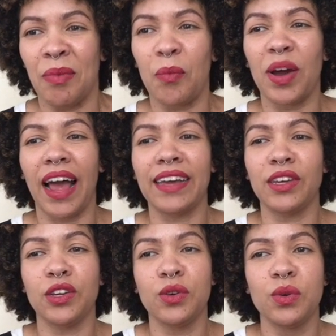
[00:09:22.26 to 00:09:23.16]
when I
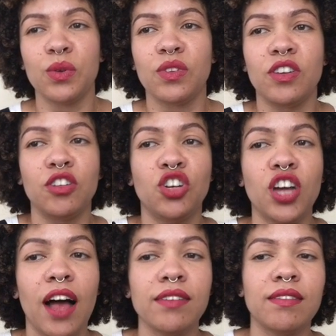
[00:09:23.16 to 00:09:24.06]
used
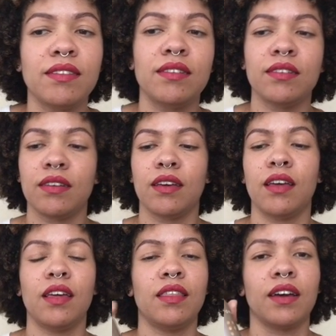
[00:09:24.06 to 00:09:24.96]
just
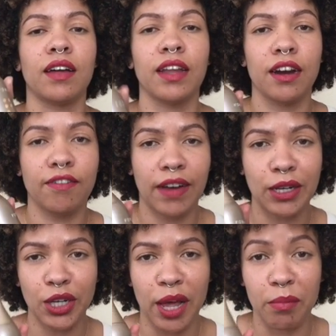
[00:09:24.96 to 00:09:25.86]
the Clarify
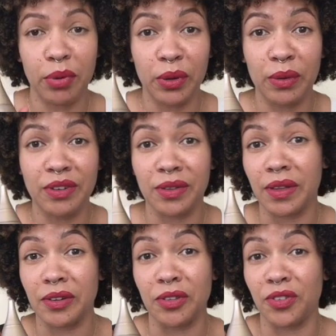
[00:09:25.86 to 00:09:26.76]
shampoo
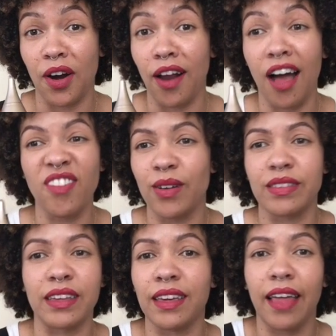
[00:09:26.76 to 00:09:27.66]
to start off. I was
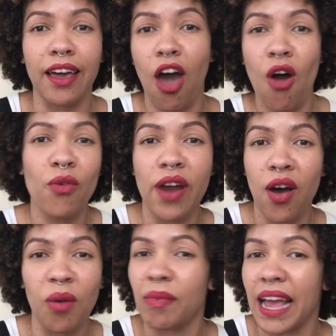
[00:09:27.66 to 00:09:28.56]
thinking like, oh
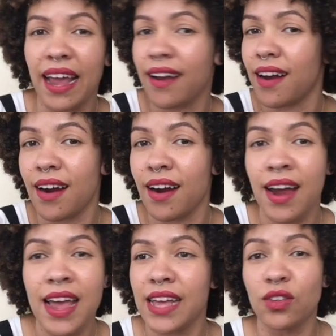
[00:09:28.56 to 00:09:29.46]
no, my hair
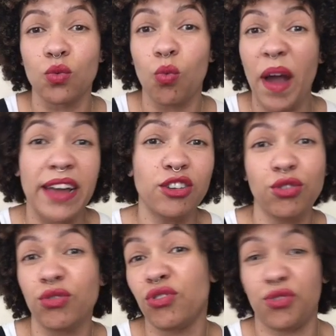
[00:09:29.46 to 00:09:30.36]
is way
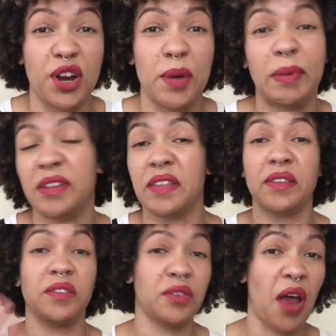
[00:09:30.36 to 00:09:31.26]
too stripped. This
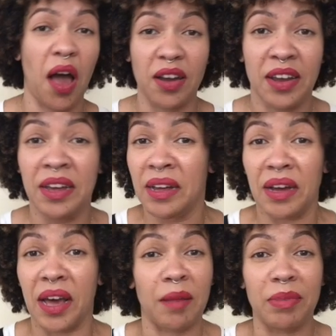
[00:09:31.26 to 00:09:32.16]
is not
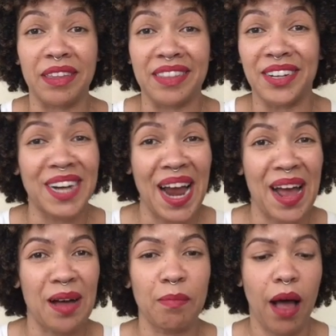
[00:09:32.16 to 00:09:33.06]
gonna be the
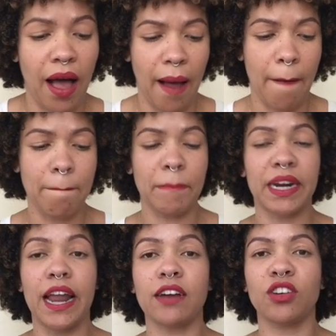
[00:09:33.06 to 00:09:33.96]
jam. But
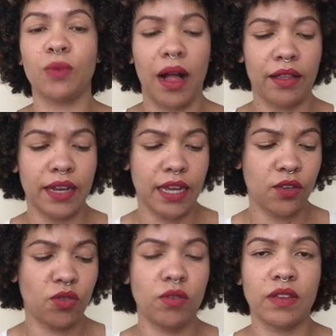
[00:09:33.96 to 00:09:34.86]
in actuality,
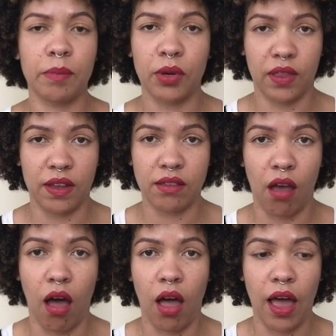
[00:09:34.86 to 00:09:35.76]
as soon as I put this
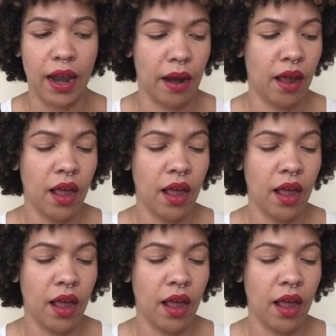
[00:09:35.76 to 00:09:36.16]
on,